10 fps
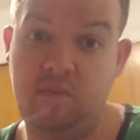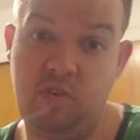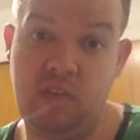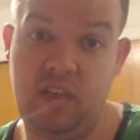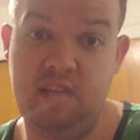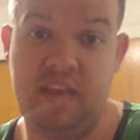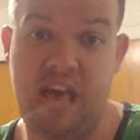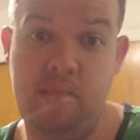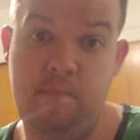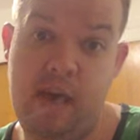do get
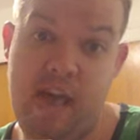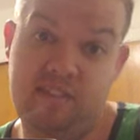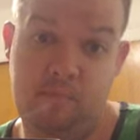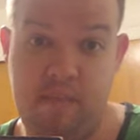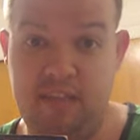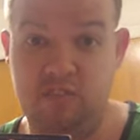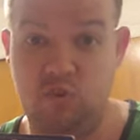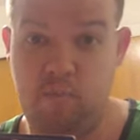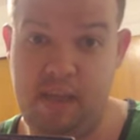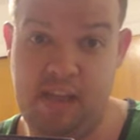attacked by
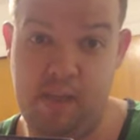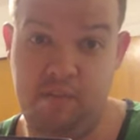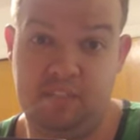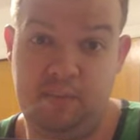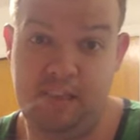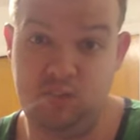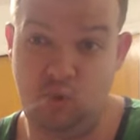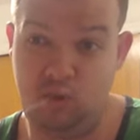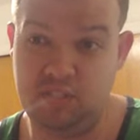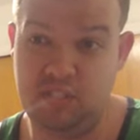Dementor by a couple of
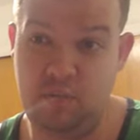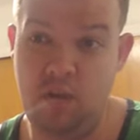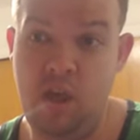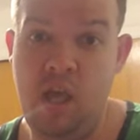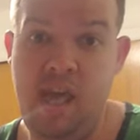Dementors that were